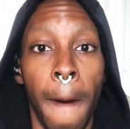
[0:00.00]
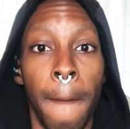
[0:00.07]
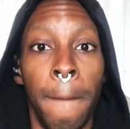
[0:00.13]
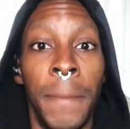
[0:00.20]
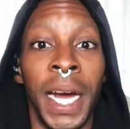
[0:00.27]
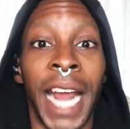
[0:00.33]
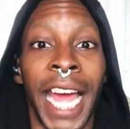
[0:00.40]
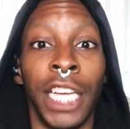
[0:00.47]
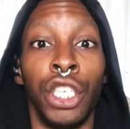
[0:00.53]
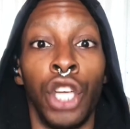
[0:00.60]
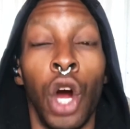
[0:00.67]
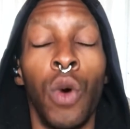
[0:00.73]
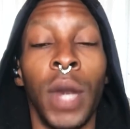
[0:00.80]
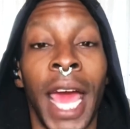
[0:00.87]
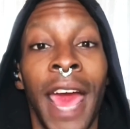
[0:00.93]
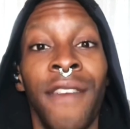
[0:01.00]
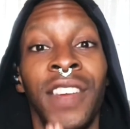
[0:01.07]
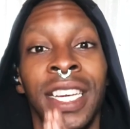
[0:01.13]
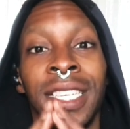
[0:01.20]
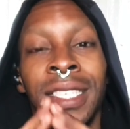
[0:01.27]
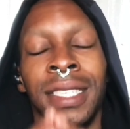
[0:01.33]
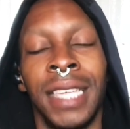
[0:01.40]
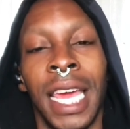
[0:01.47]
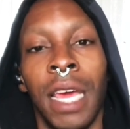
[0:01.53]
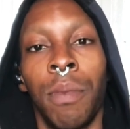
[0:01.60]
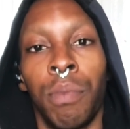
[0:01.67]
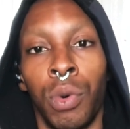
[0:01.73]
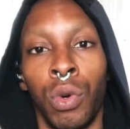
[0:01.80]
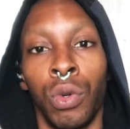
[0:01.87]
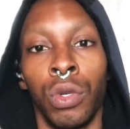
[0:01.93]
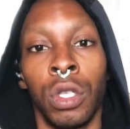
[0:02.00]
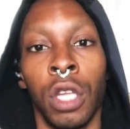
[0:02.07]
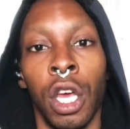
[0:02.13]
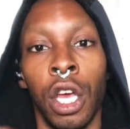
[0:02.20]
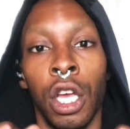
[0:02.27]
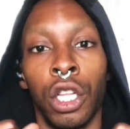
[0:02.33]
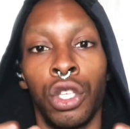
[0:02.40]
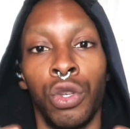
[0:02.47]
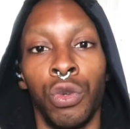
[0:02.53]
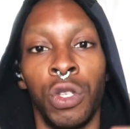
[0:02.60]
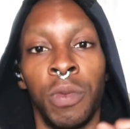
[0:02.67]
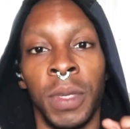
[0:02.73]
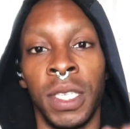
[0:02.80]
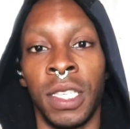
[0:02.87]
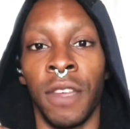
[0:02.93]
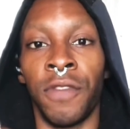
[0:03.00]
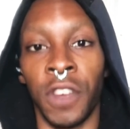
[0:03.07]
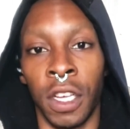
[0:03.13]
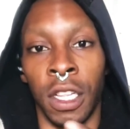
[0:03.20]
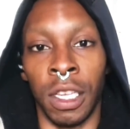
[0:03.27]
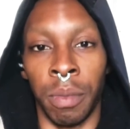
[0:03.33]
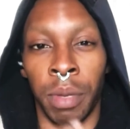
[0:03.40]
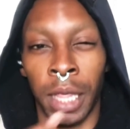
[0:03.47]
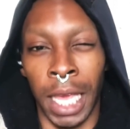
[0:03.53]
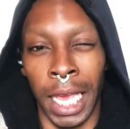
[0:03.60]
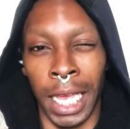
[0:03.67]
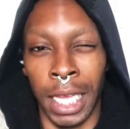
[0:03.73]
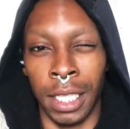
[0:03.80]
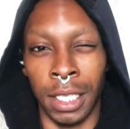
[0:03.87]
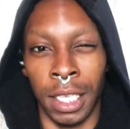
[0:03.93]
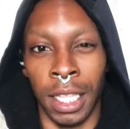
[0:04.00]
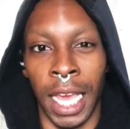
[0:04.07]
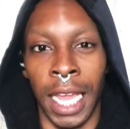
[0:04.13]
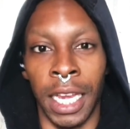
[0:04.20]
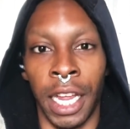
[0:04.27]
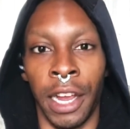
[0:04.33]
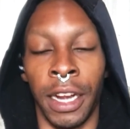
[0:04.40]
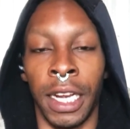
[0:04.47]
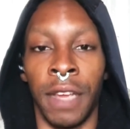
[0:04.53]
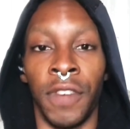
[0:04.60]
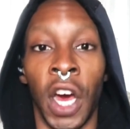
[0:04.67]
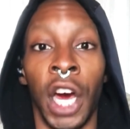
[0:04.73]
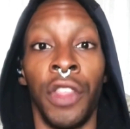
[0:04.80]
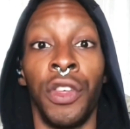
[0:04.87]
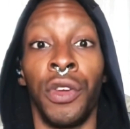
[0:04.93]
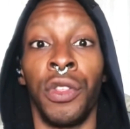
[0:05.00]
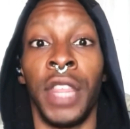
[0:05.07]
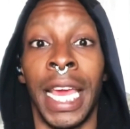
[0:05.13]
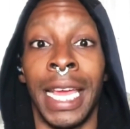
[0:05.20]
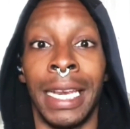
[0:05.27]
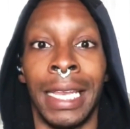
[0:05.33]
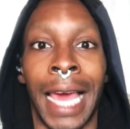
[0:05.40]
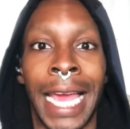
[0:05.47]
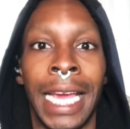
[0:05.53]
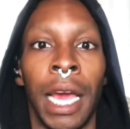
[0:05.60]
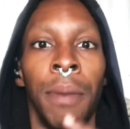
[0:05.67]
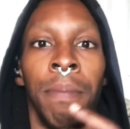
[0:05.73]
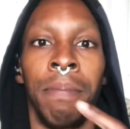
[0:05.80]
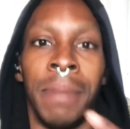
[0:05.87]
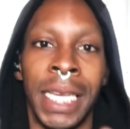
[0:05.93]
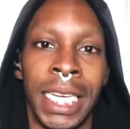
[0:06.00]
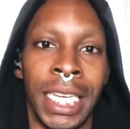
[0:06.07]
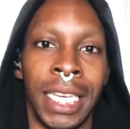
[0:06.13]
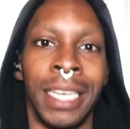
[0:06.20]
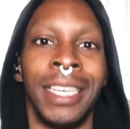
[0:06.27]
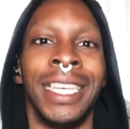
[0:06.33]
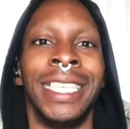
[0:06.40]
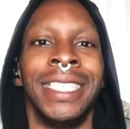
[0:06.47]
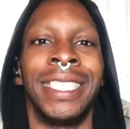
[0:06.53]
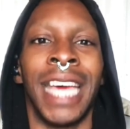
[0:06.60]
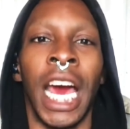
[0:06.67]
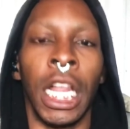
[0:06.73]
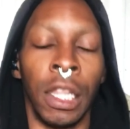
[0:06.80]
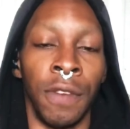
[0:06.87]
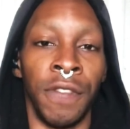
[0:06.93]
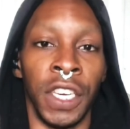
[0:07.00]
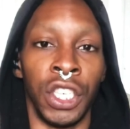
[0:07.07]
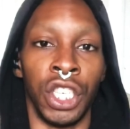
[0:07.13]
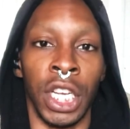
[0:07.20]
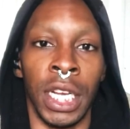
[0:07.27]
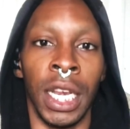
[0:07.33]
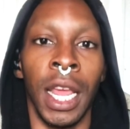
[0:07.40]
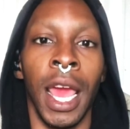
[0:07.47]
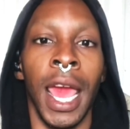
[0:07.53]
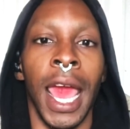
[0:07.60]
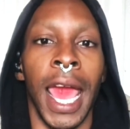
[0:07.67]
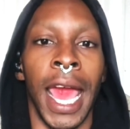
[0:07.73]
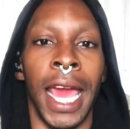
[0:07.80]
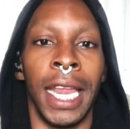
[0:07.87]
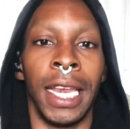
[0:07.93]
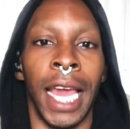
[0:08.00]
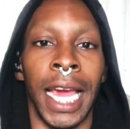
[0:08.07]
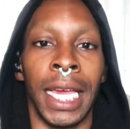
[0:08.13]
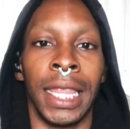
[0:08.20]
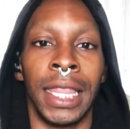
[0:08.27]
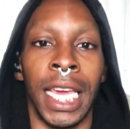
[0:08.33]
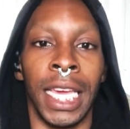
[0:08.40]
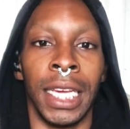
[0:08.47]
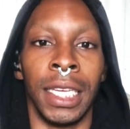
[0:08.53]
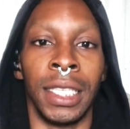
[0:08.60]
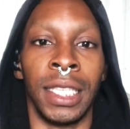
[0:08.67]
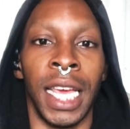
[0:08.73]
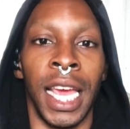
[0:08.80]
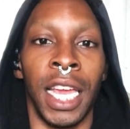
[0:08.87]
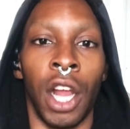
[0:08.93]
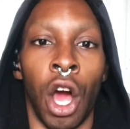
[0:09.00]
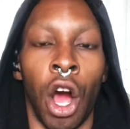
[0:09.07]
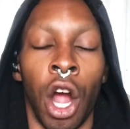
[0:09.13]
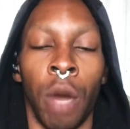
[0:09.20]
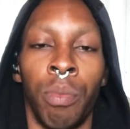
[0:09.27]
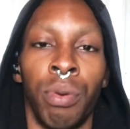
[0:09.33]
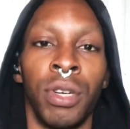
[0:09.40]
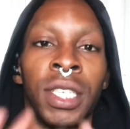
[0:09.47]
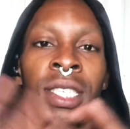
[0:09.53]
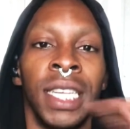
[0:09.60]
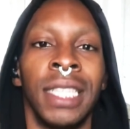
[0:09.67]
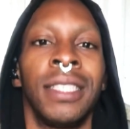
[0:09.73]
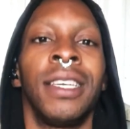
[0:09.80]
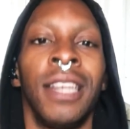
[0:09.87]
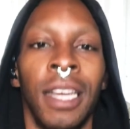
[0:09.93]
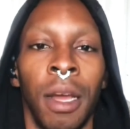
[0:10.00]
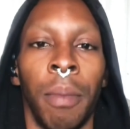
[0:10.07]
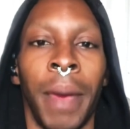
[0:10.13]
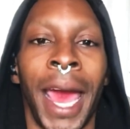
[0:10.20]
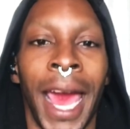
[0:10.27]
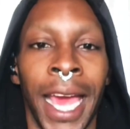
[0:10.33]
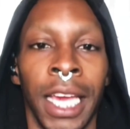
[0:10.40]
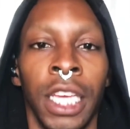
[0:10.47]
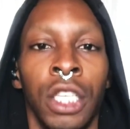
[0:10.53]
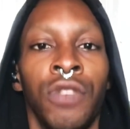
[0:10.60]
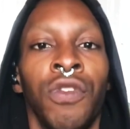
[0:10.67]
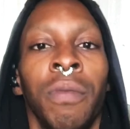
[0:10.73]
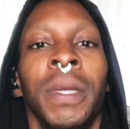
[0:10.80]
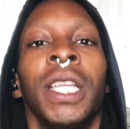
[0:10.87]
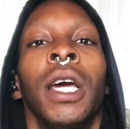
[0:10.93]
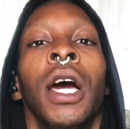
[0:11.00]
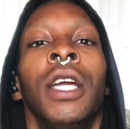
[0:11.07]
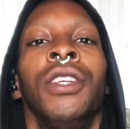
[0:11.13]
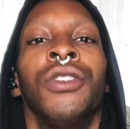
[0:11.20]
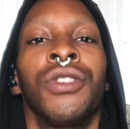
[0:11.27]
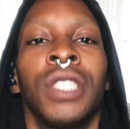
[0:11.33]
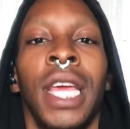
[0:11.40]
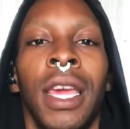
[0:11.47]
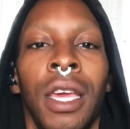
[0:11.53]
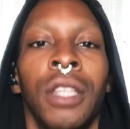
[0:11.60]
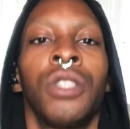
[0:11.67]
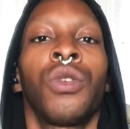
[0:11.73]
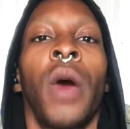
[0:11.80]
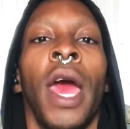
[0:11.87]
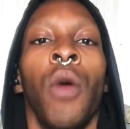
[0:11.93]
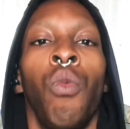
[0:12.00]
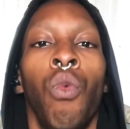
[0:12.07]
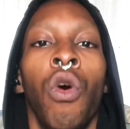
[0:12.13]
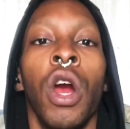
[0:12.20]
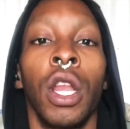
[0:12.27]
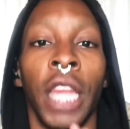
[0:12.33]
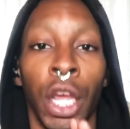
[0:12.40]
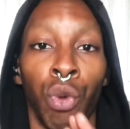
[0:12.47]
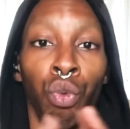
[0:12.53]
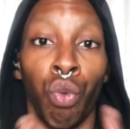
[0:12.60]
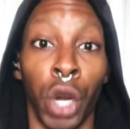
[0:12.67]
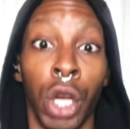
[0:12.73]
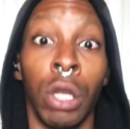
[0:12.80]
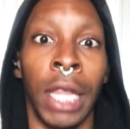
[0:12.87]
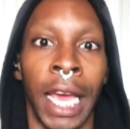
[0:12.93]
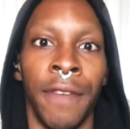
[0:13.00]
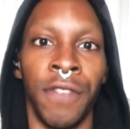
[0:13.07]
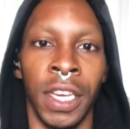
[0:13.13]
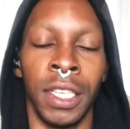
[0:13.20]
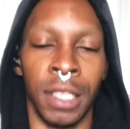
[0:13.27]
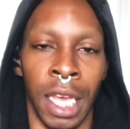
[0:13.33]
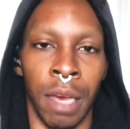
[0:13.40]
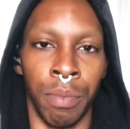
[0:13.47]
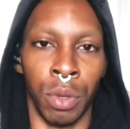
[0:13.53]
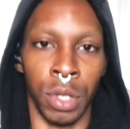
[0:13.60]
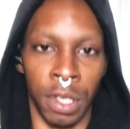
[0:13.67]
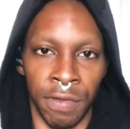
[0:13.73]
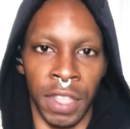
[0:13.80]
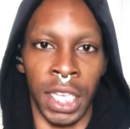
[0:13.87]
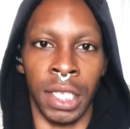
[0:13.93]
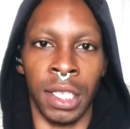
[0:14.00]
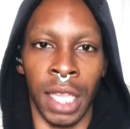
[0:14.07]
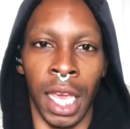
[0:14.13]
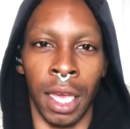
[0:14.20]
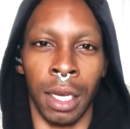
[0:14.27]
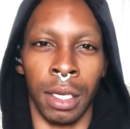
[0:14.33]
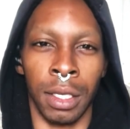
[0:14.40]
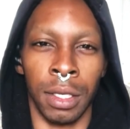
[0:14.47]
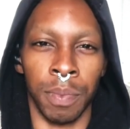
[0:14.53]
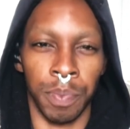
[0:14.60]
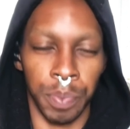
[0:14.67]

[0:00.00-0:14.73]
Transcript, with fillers: but I don't have examples to specifically play into that narrative other than like media and television and like things that are presented in a package for me to understand. So I want like real life examples of these things.